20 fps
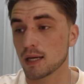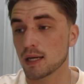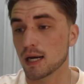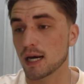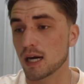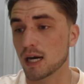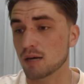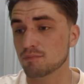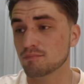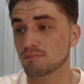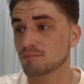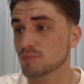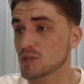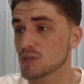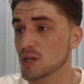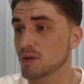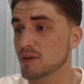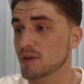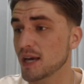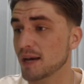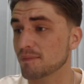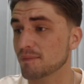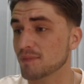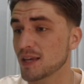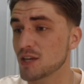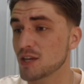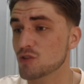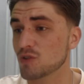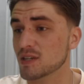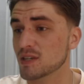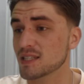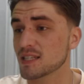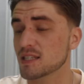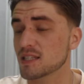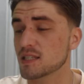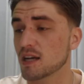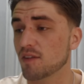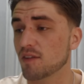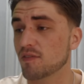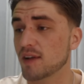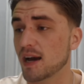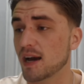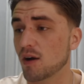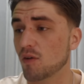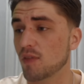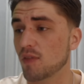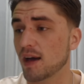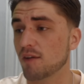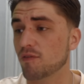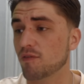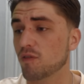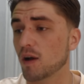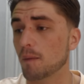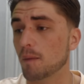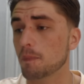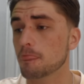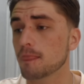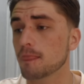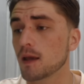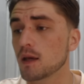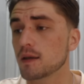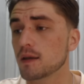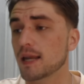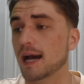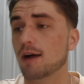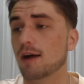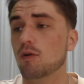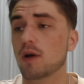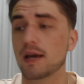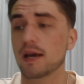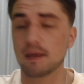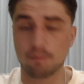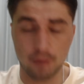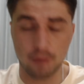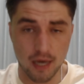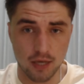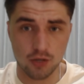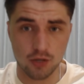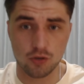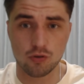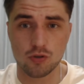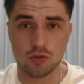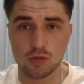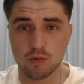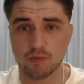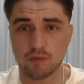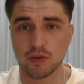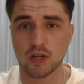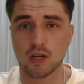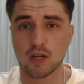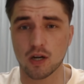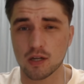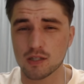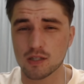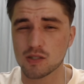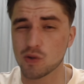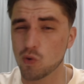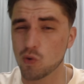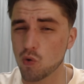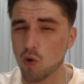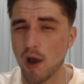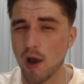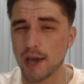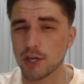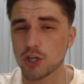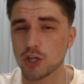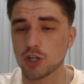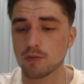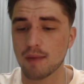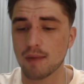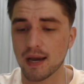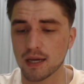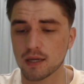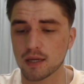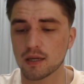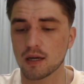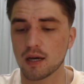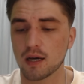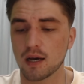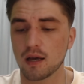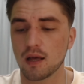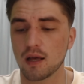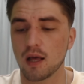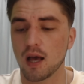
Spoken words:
Interesting stuff now on that front. Now, a bit of news with regards to Jorge Schmatka.